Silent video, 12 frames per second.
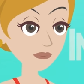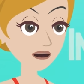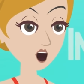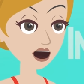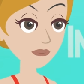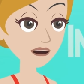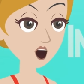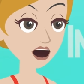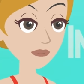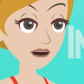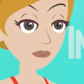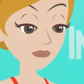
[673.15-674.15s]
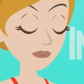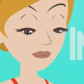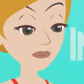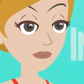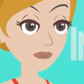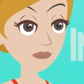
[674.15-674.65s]
But, but Abraham,
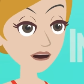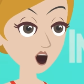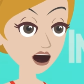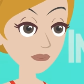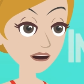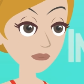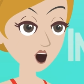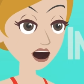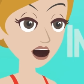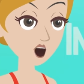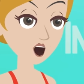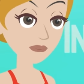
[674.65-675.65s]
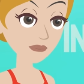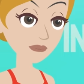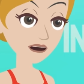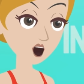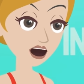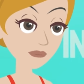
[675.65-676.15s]
should I move out or should I ask
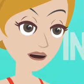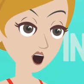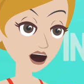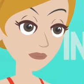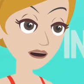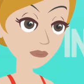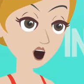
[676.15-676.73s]
her to move out?